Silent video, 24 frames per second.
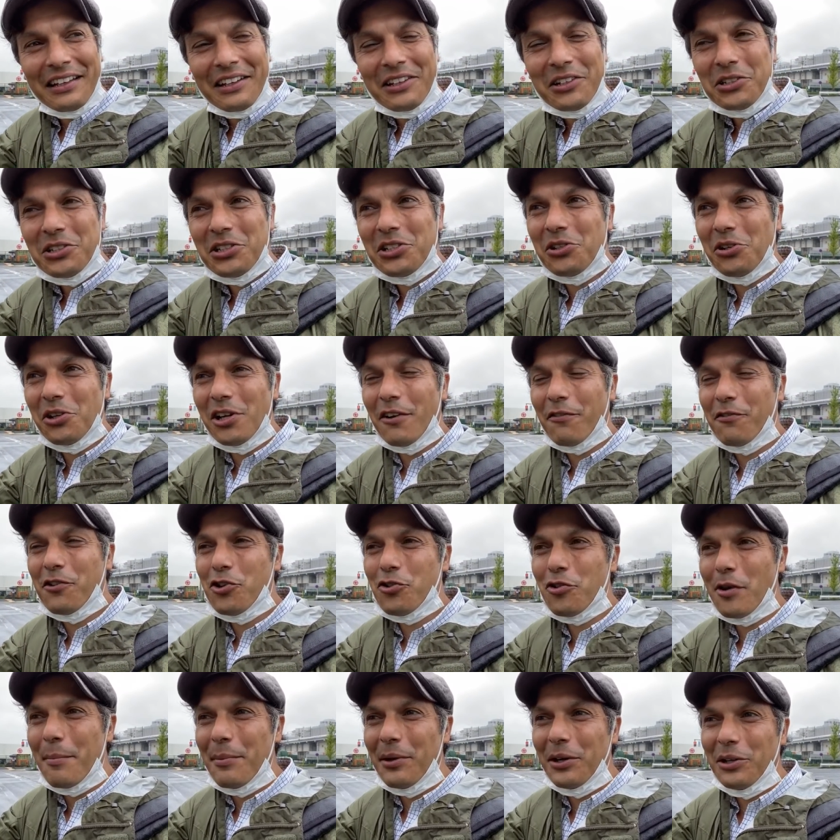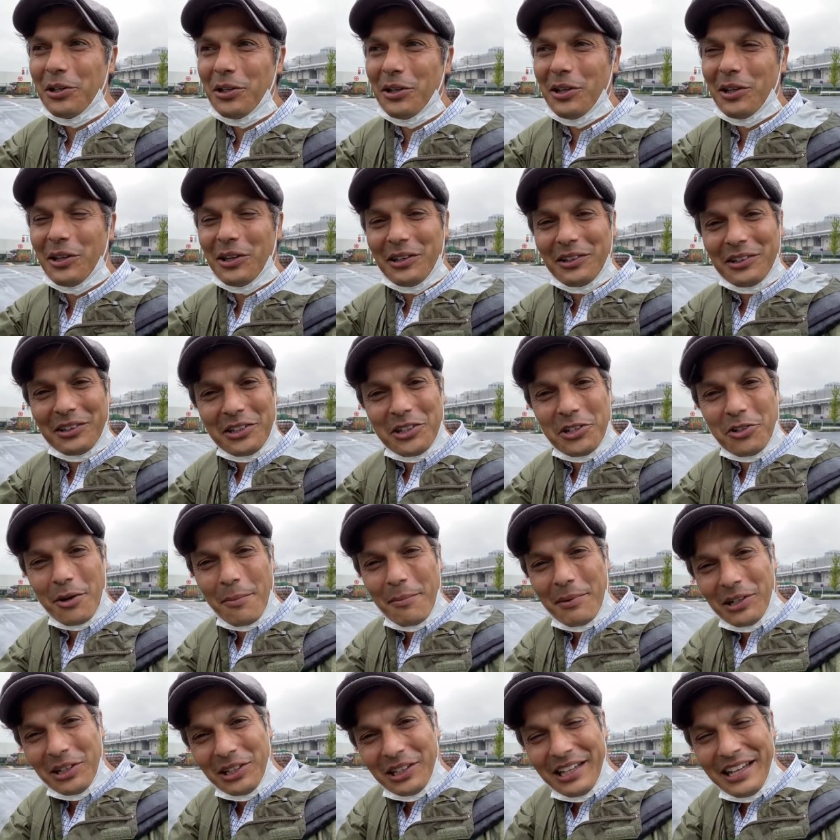sort of
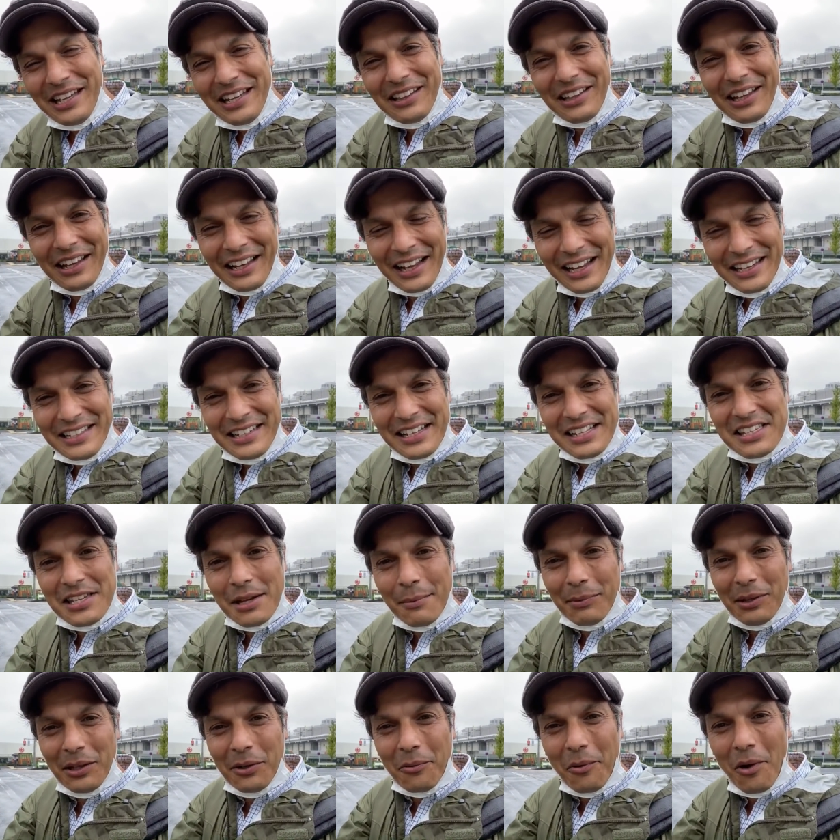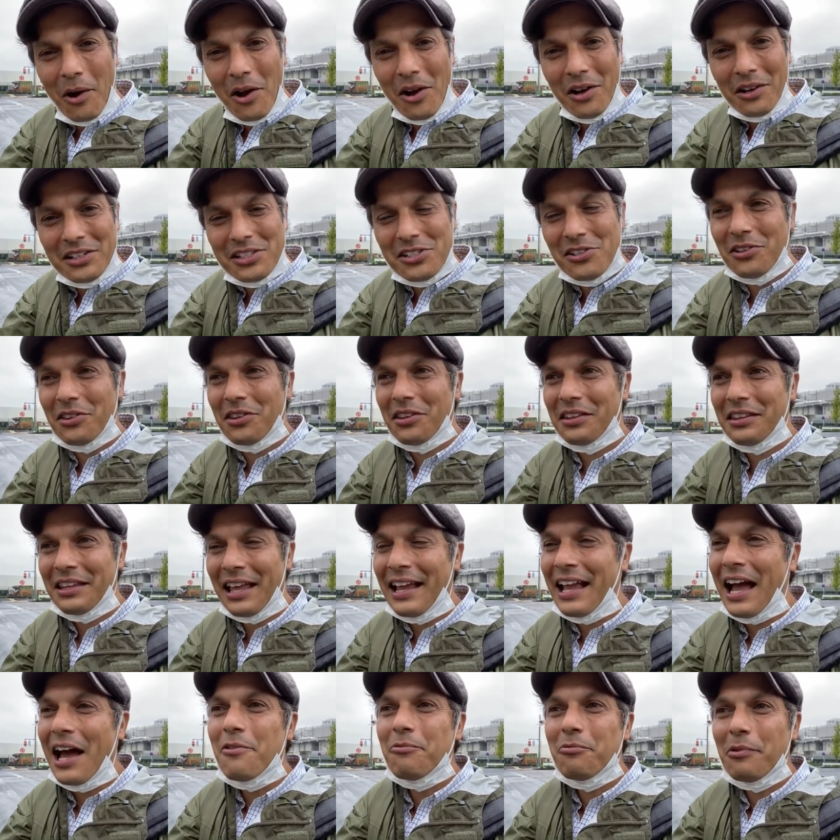criminally, like I did something wrong. So they
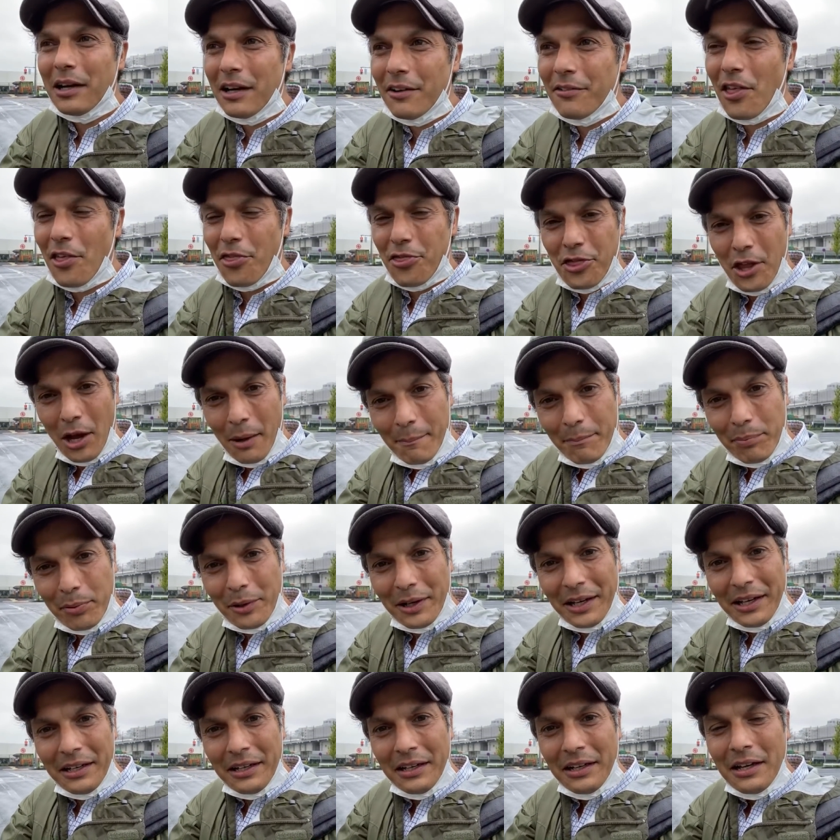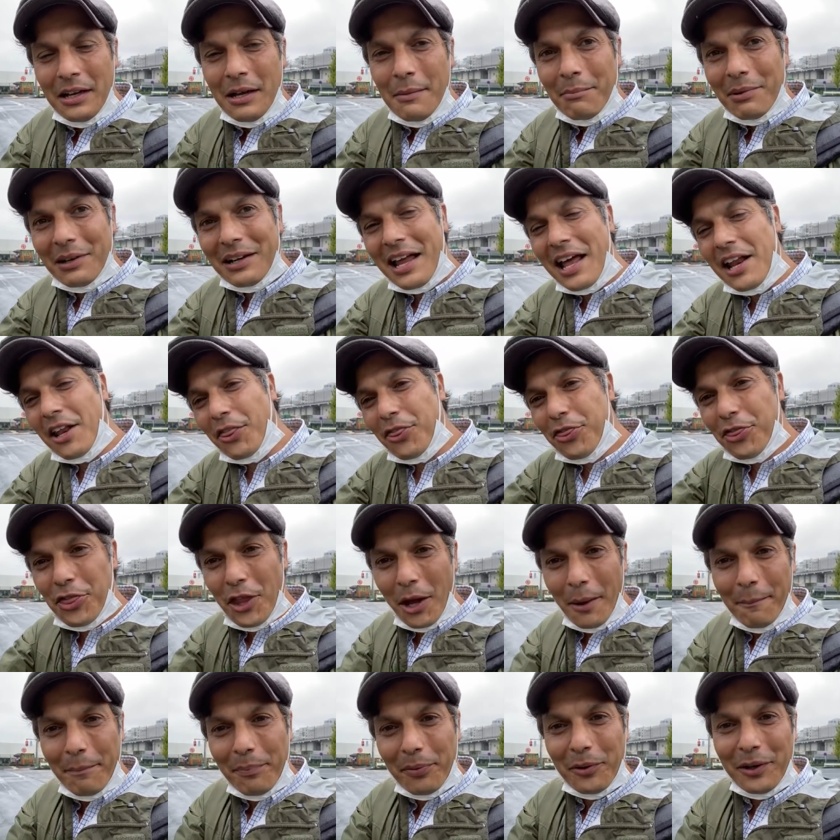got rid of the thumbprint, but it had a
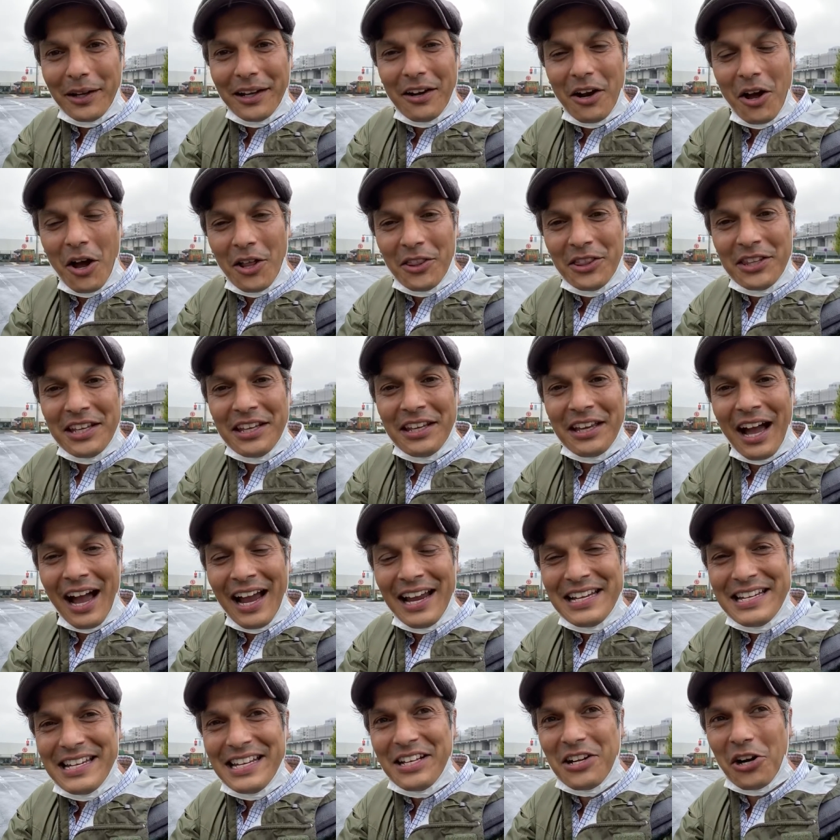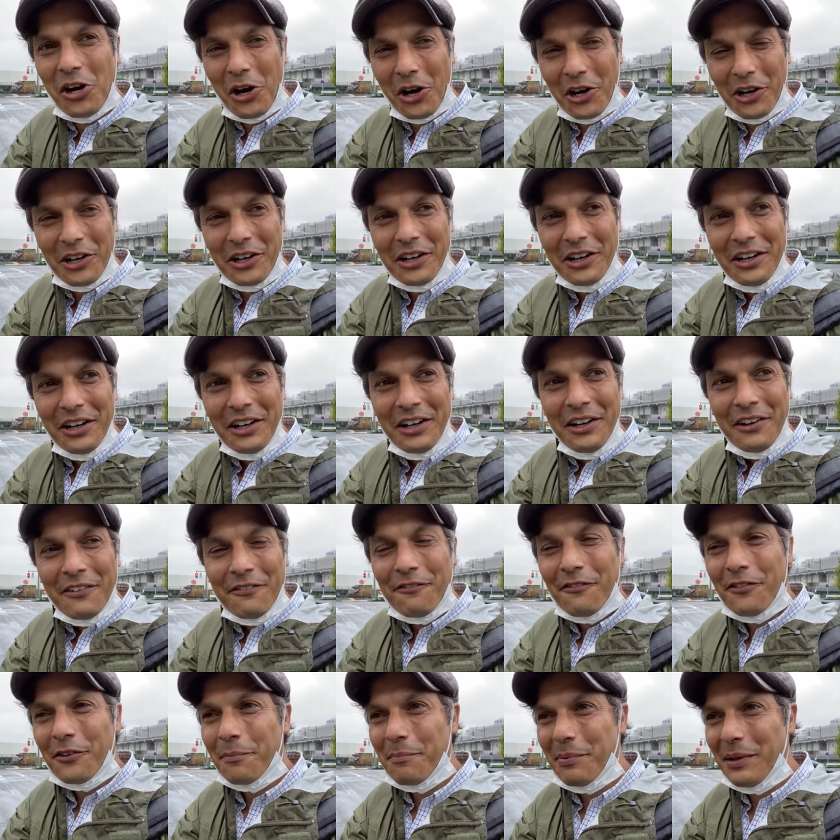thumbprint on the ID card
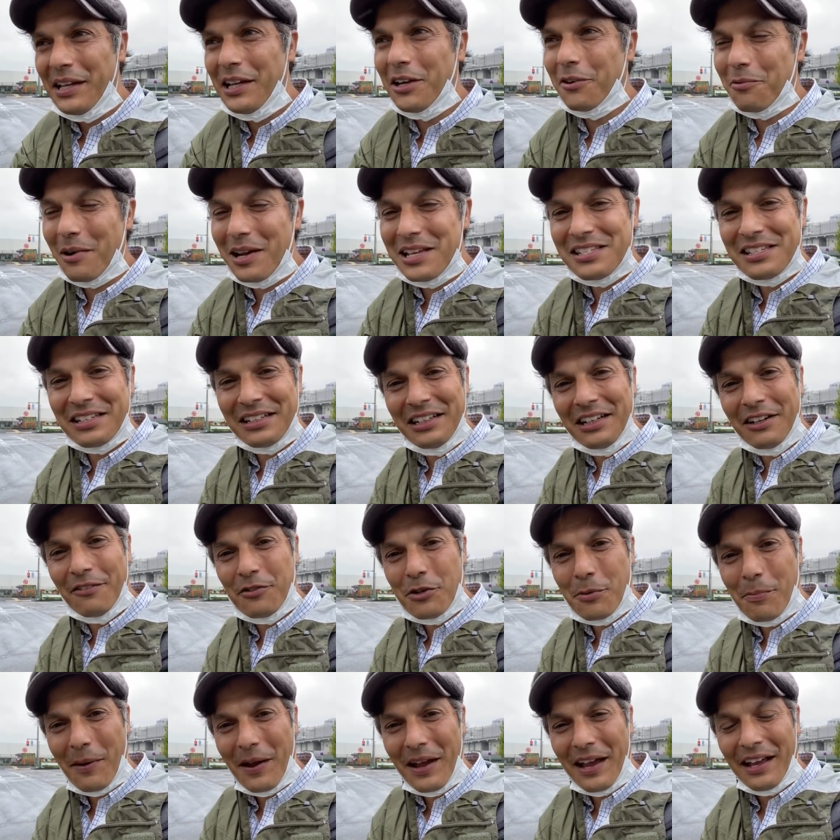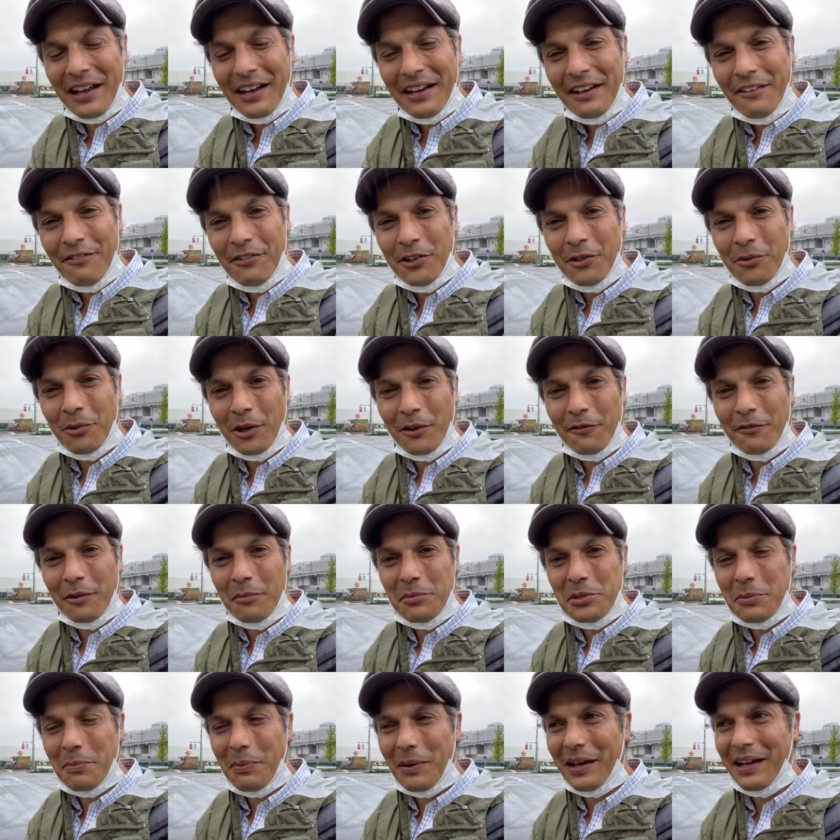for being a resident of Japan, if you weren't from
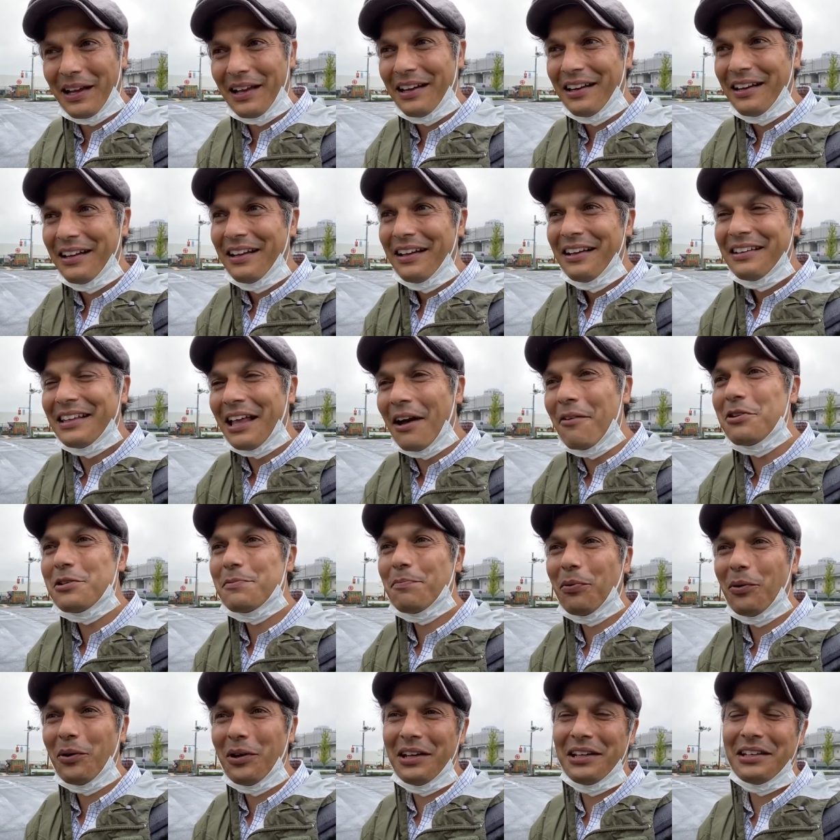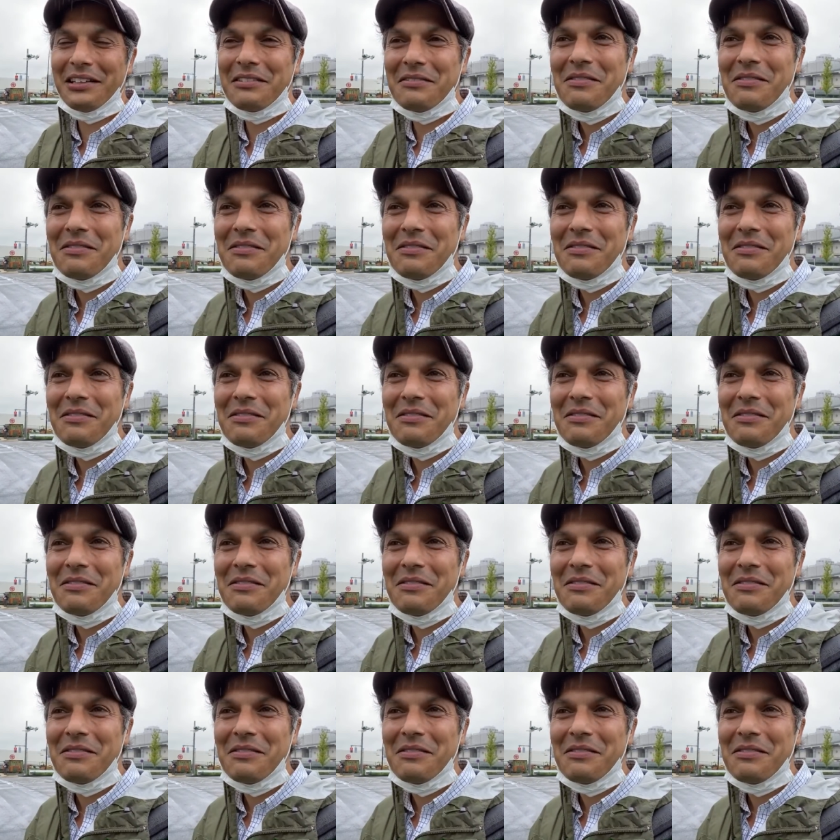Japan. That was pretty